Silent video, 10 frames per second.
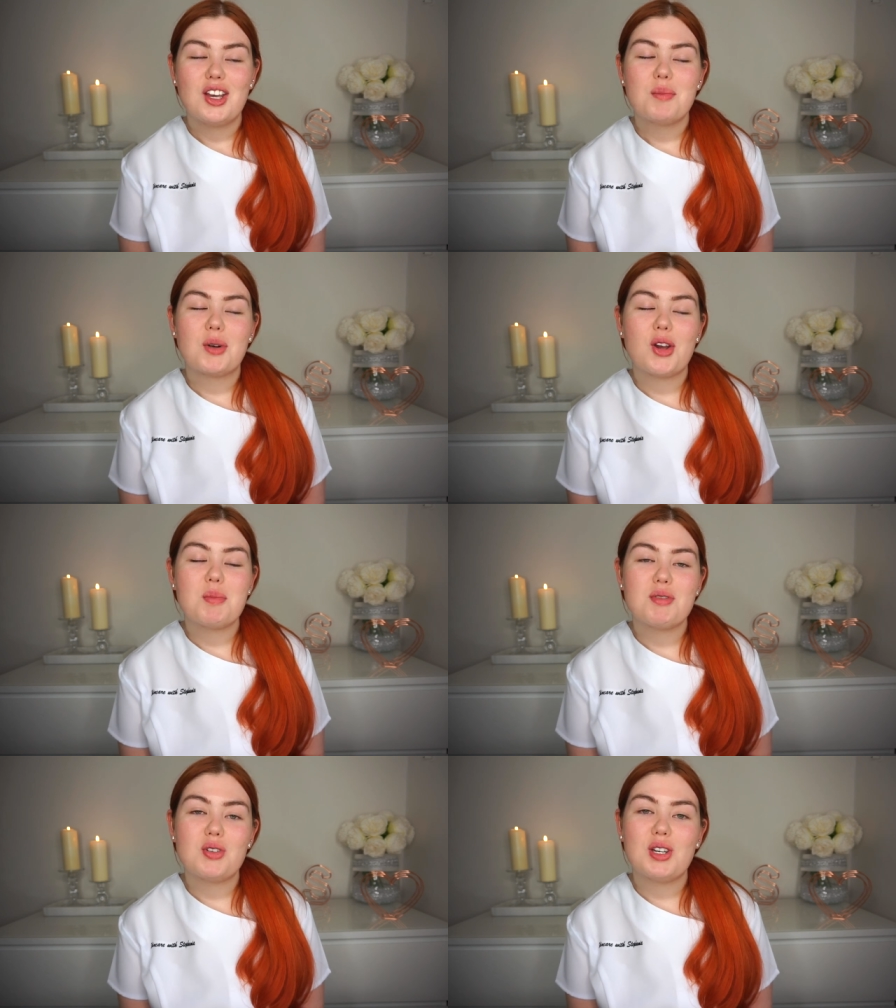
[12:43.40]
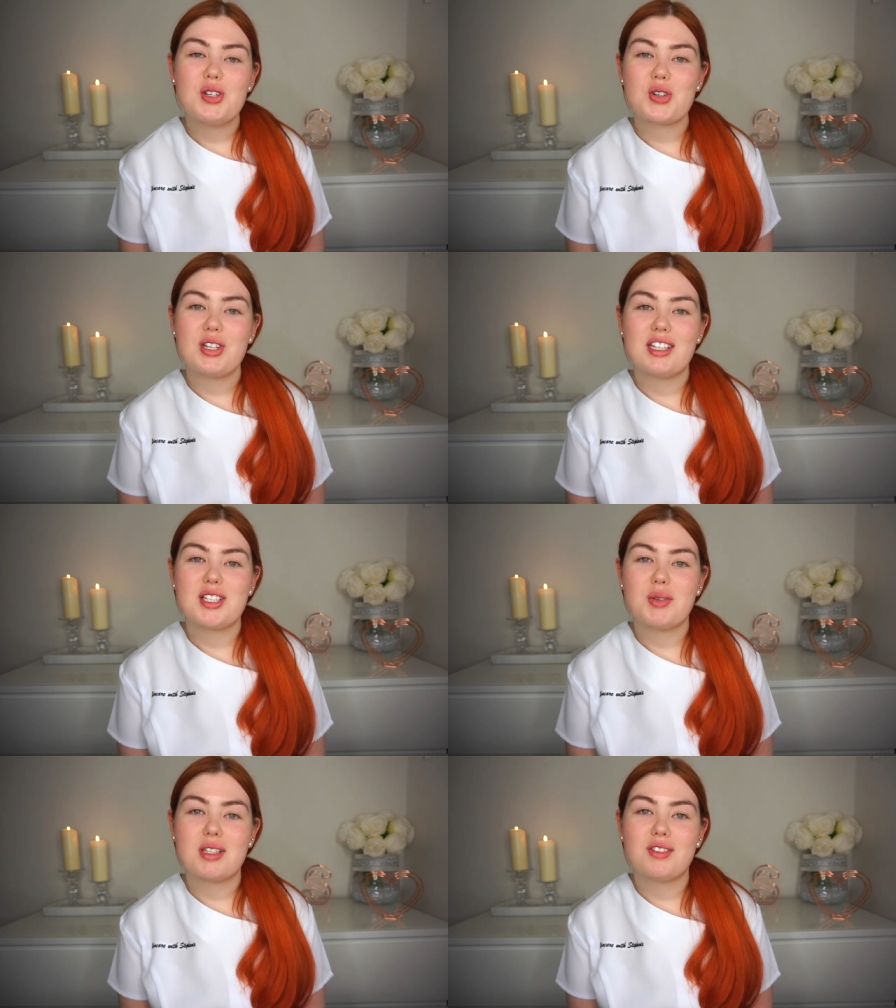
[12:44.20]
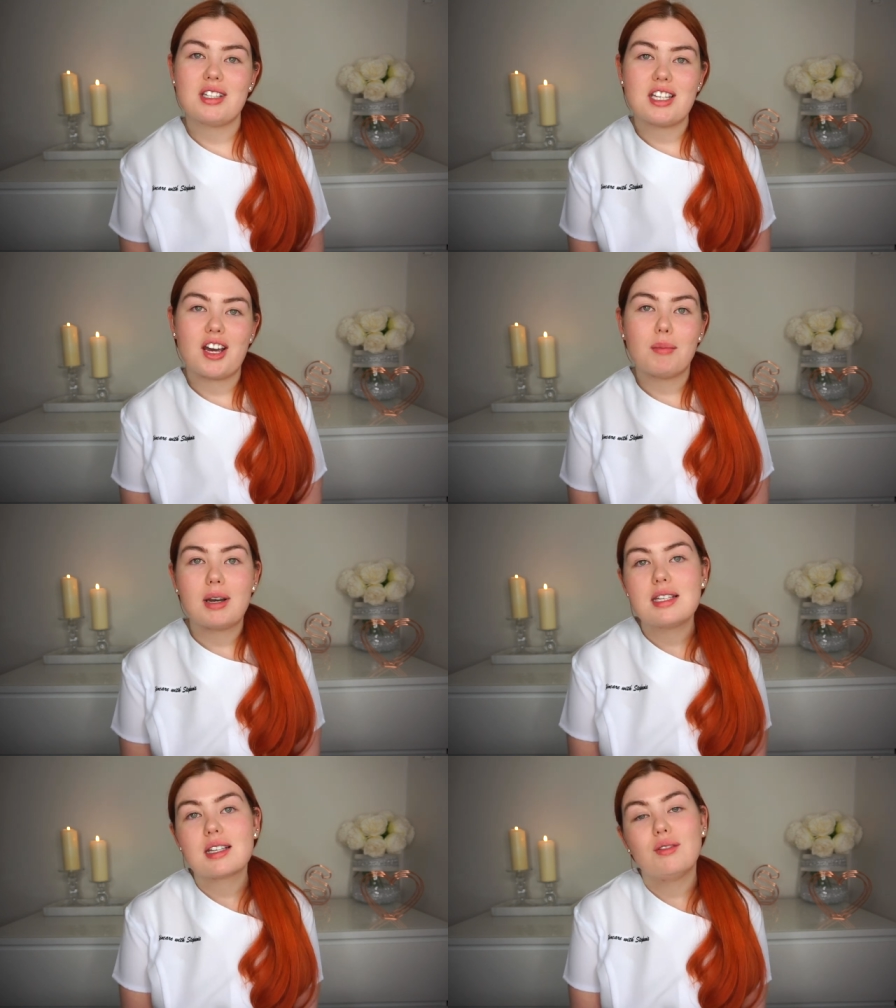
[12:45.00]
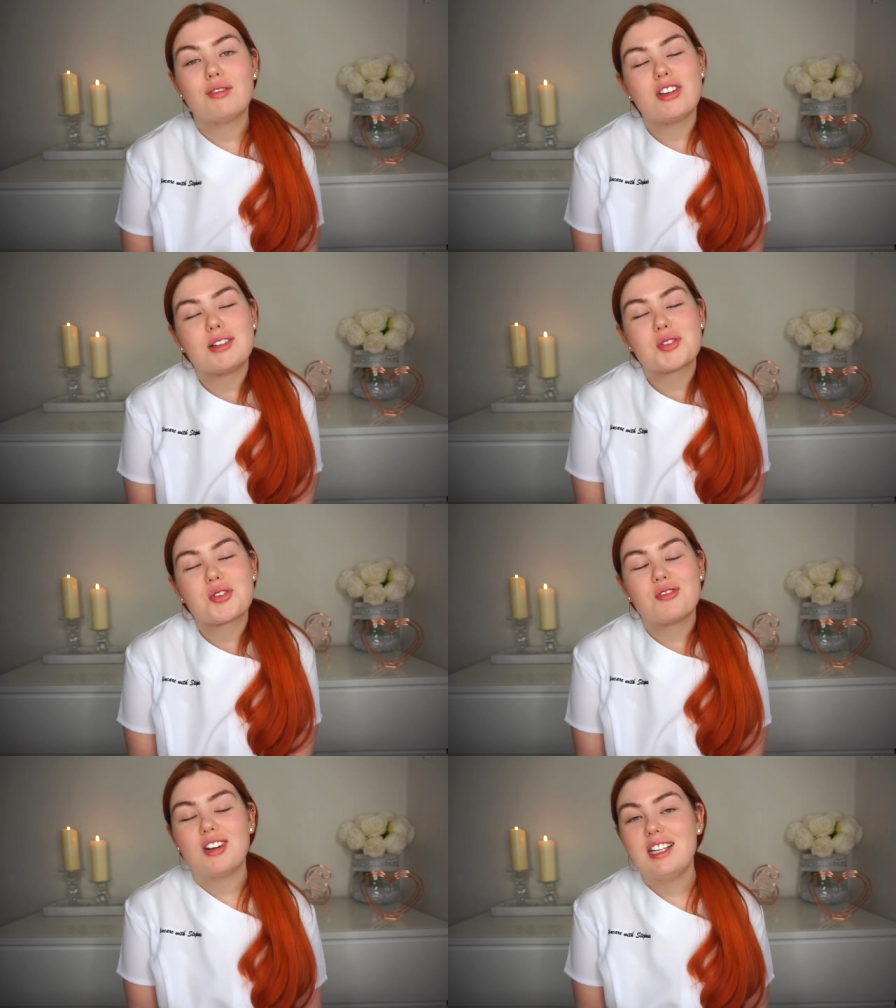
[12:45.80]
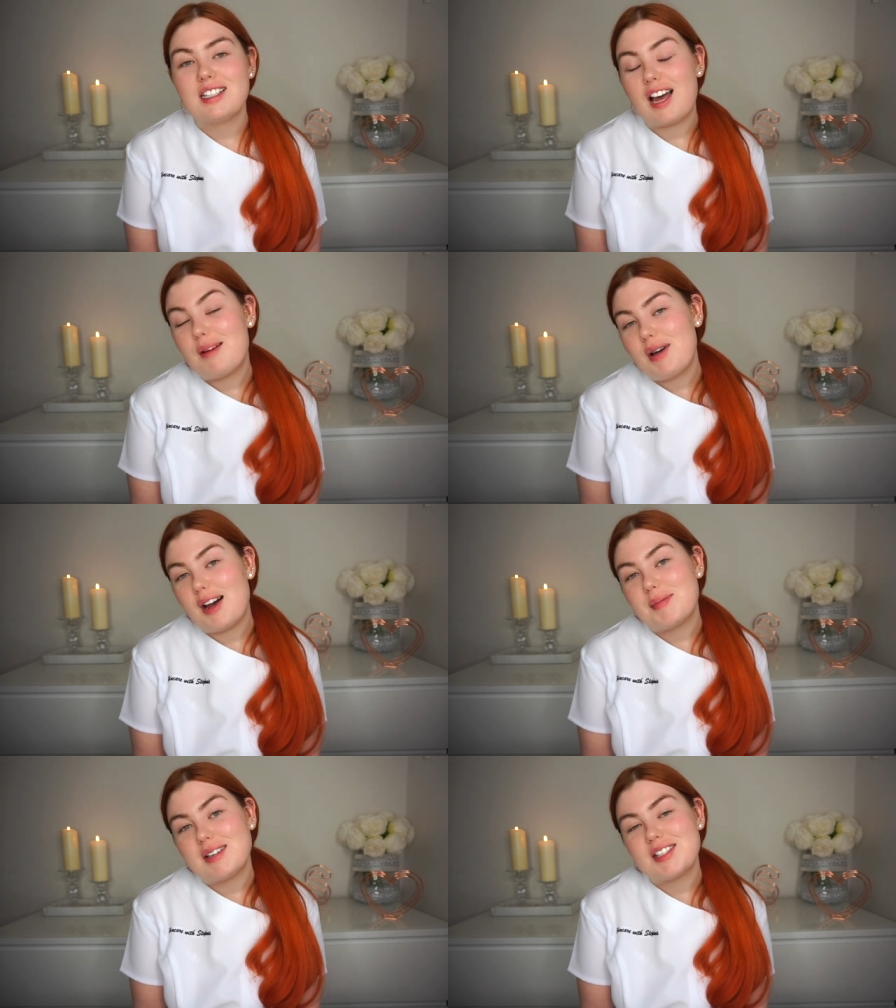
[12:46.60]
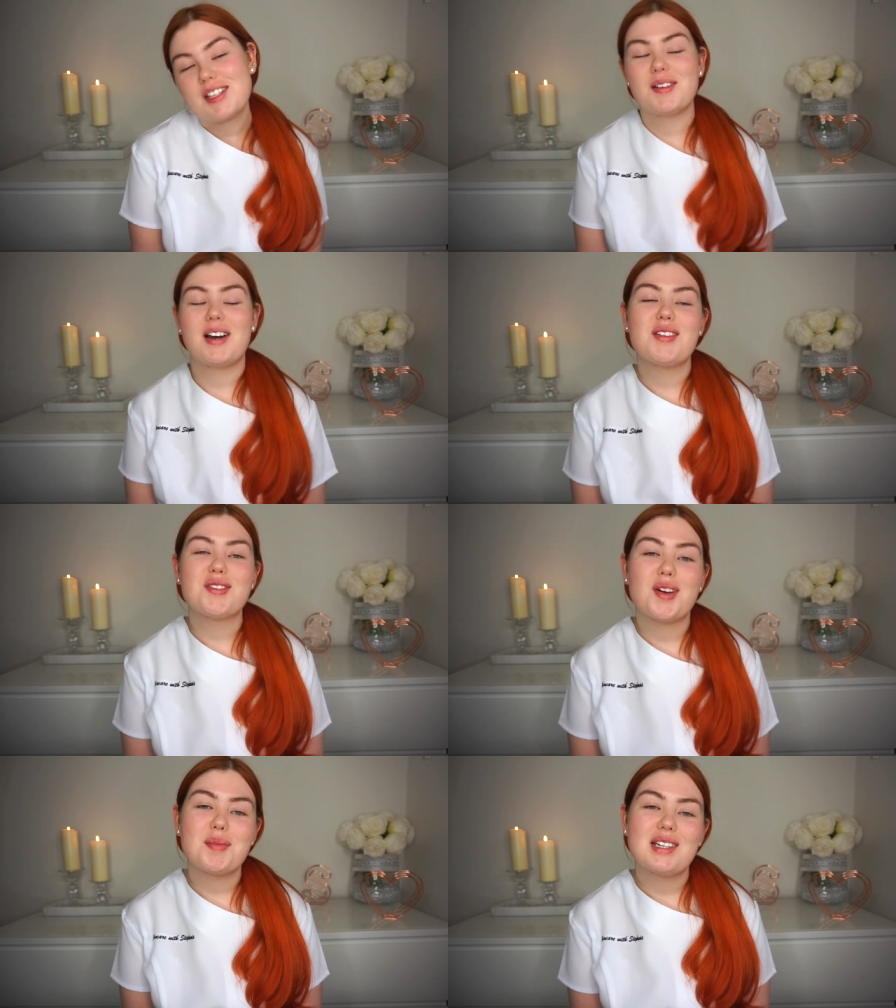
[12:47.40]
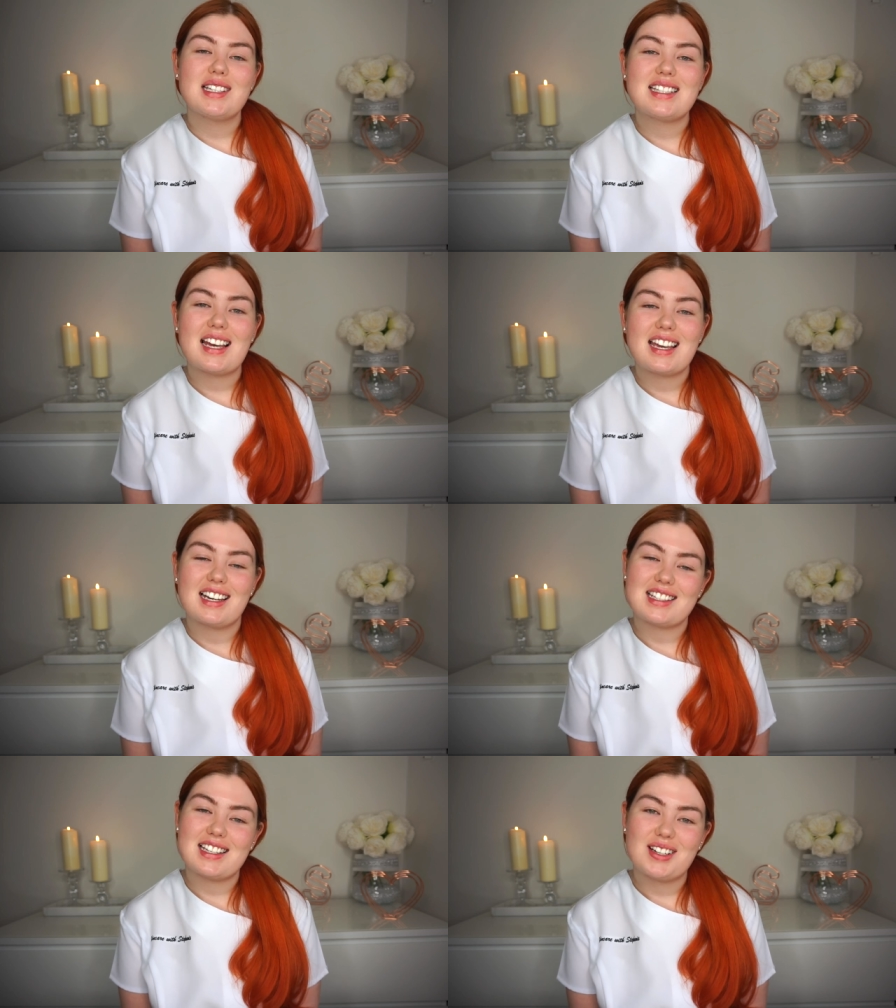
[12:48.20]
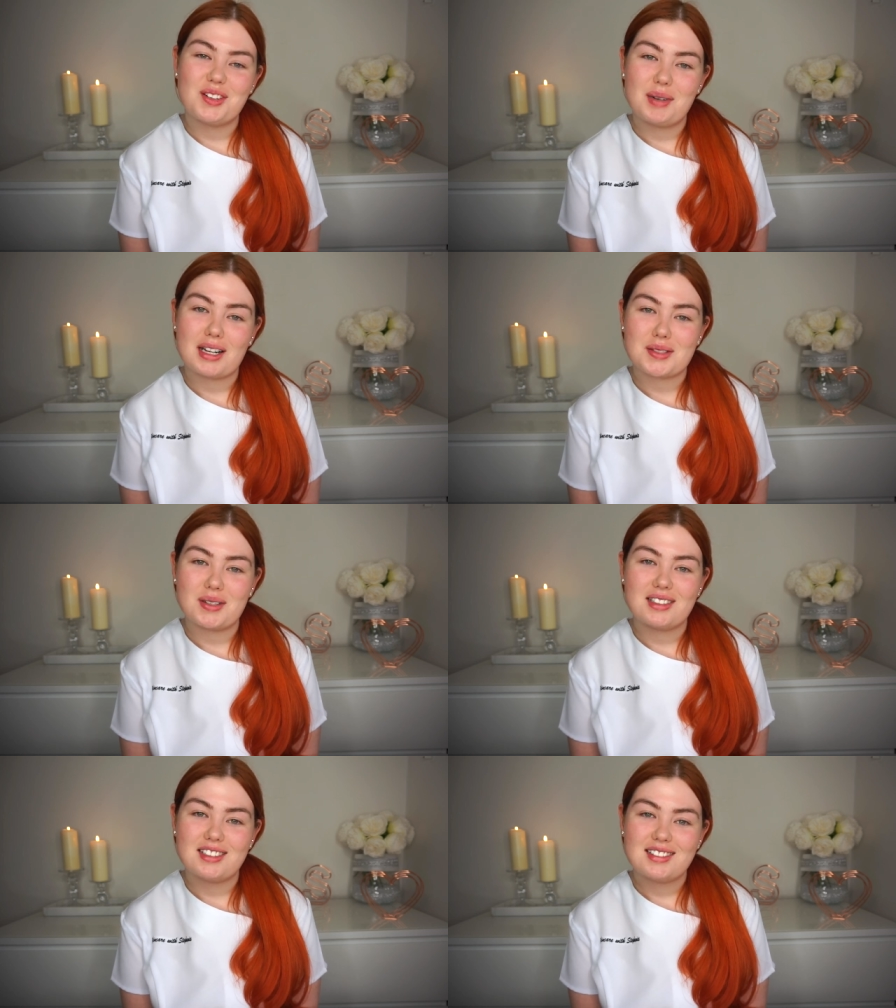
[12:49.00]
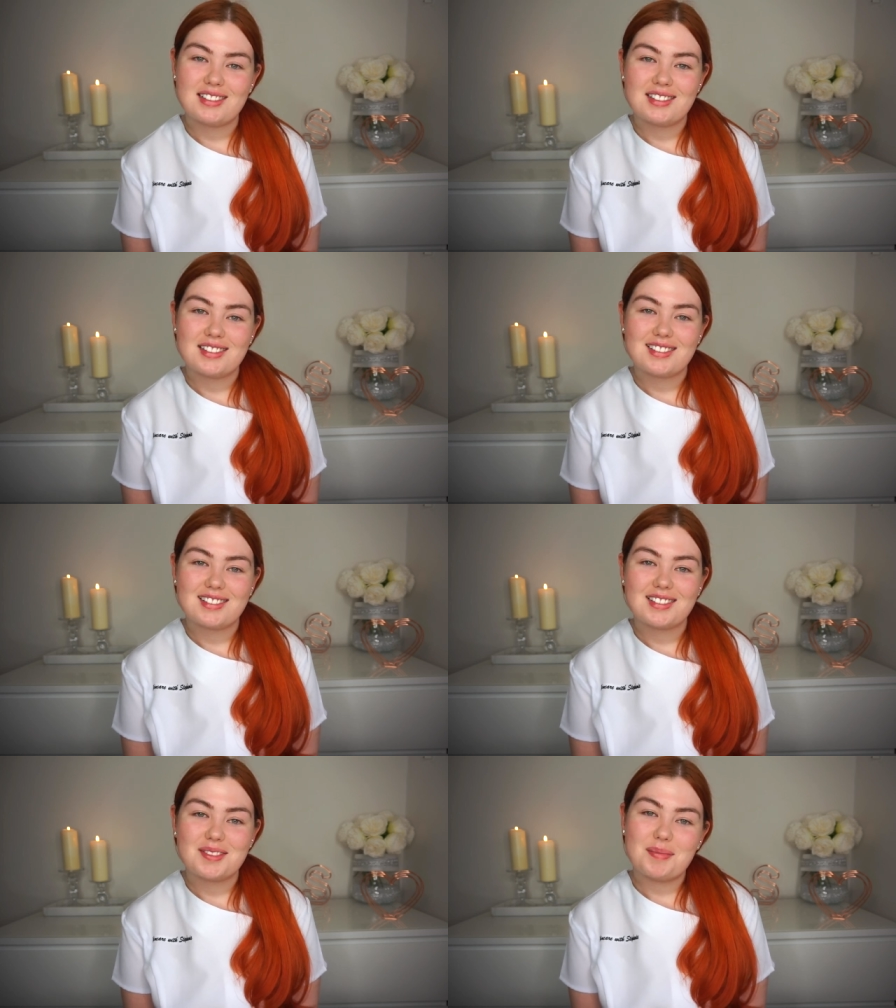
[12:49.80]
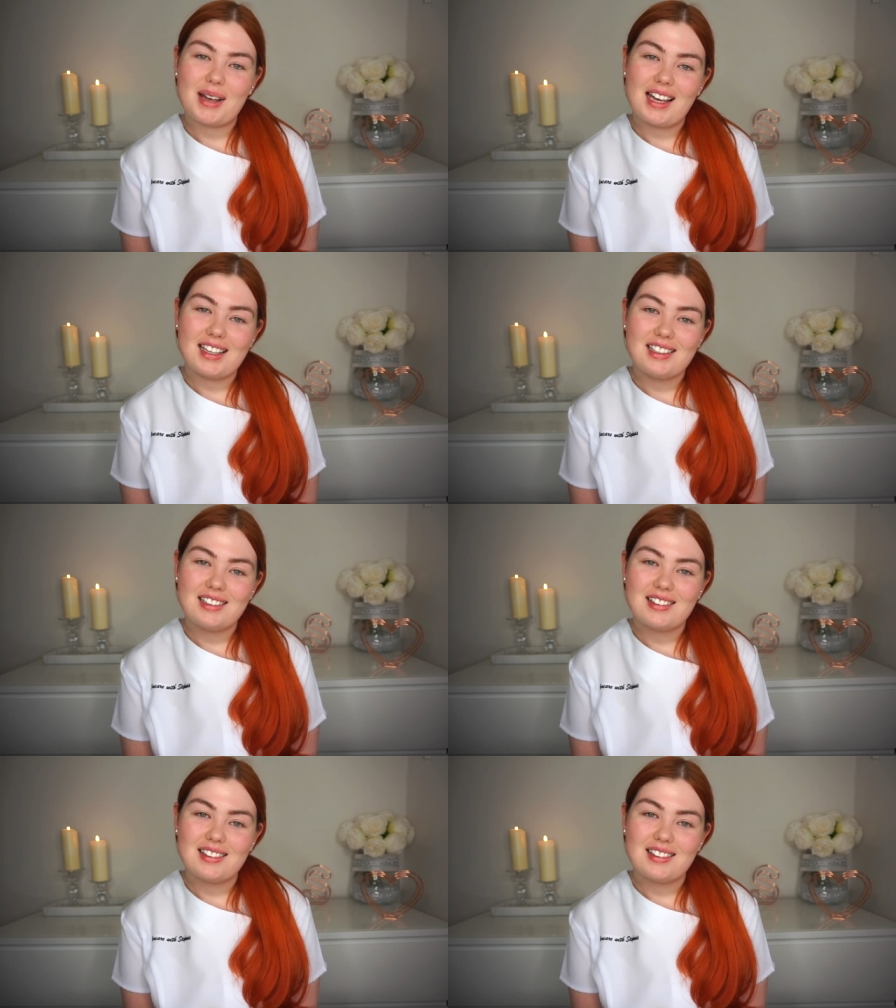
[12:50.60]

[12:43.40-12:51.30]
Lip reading: But I hope you all enjoyed this week's video. My skin feels great, I'm happy, so have a fabulous day and I'll see you all in my next one. Bye.